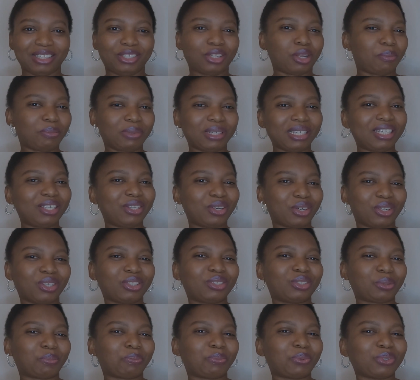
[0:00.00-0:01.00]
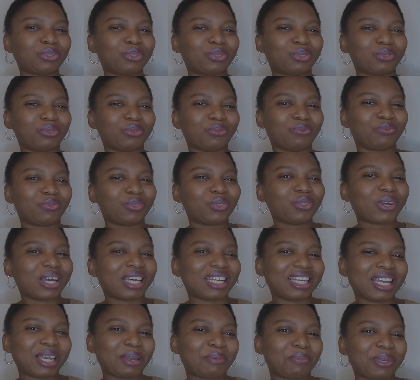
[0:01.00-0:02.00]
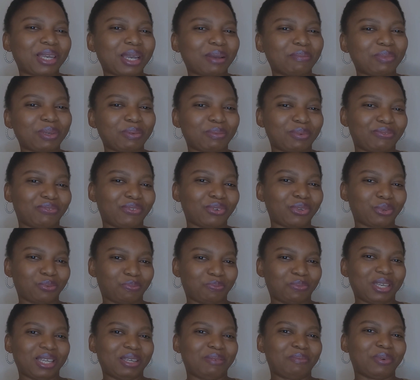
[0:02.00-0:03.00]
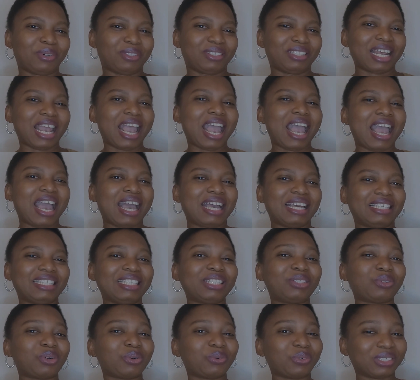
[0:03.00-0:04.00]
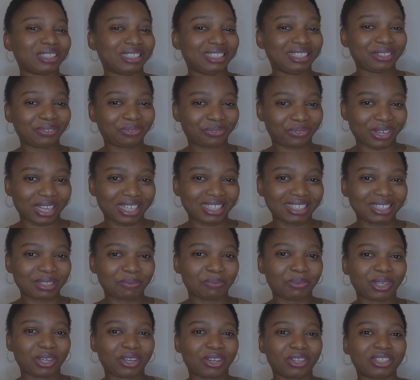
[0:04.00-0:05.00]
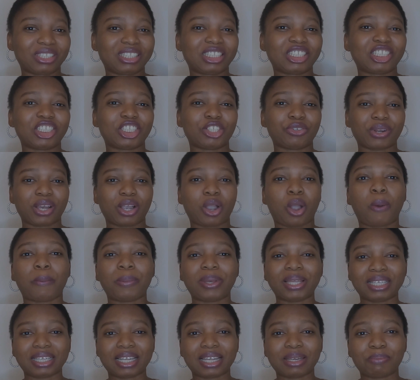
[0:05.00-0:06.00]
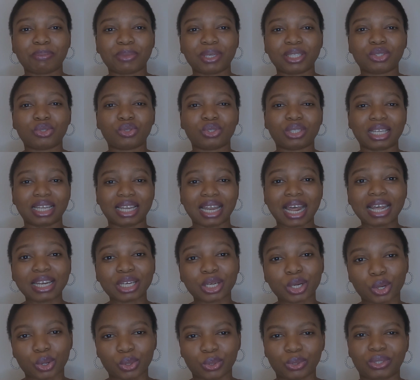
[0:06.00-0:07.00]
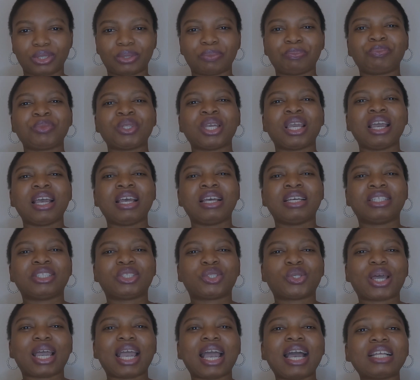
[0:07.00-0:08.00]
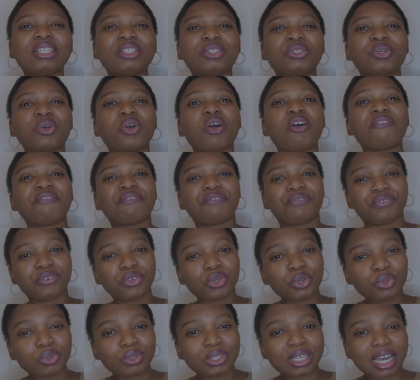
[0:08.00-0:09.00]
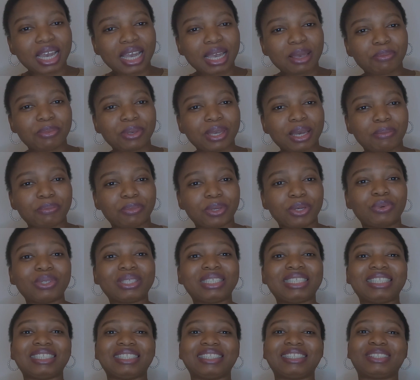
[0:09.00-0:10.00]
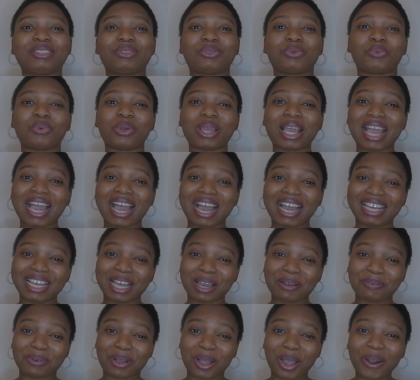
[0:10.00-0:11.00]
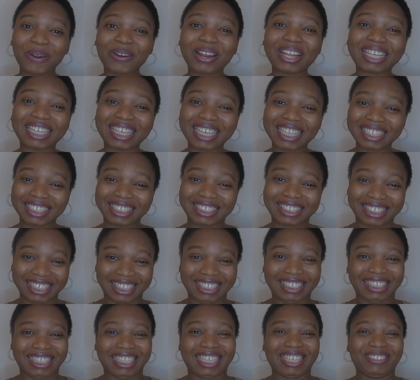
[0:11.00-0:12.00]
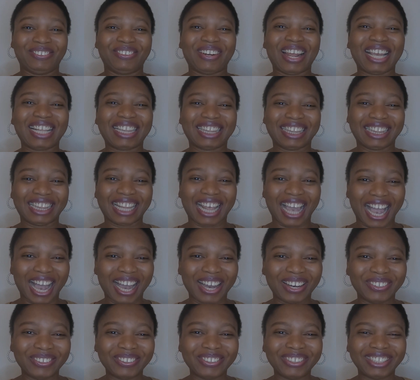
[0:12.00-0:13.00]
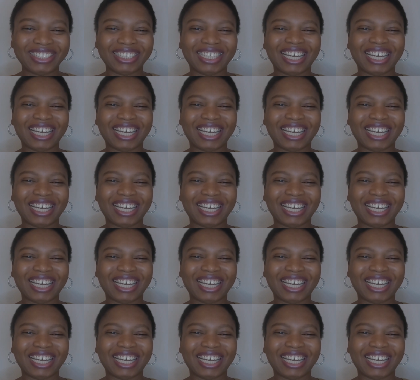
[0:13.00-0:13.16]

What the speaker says: Normally you're not supposed to view an Airbnb before you paid, but this one was different because she recommended me to the landlord. So I had to go view the Airbnb, which is where I am currently sitting right now.